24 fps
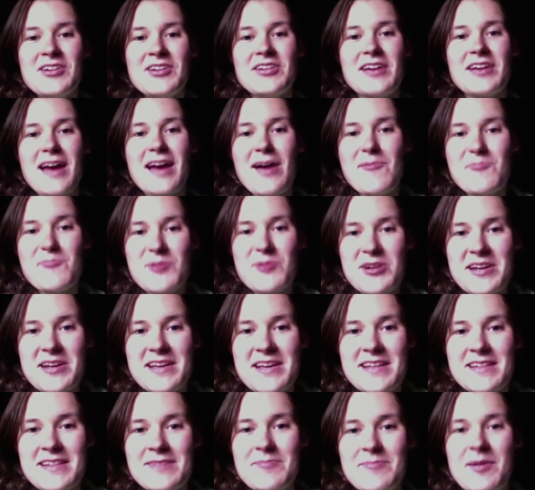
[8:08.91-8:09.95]
You can't
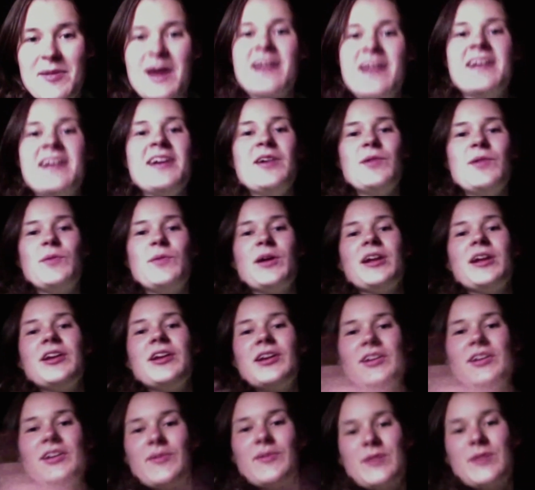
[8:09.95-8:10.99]
breathe, but
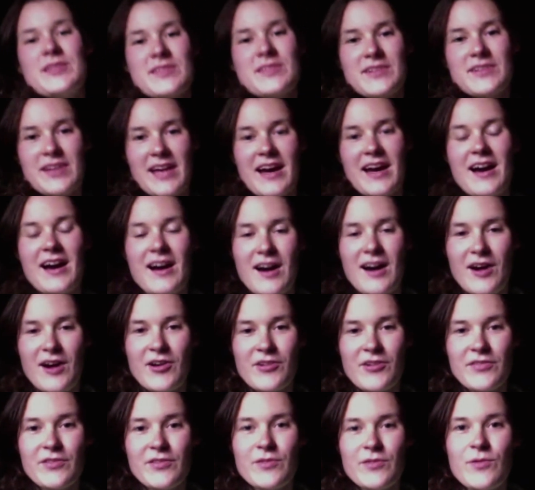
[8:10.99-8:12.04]
once you get
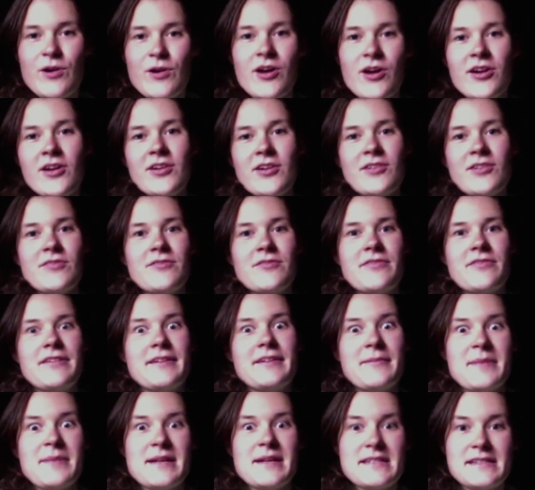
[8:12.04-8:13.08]
out of the water, you'll feel
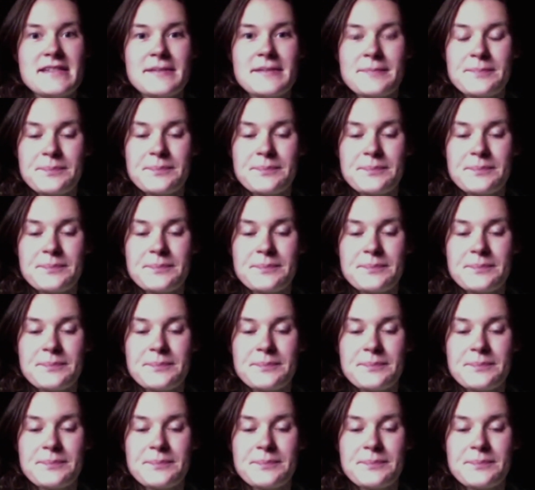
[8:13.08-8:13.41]
amazing.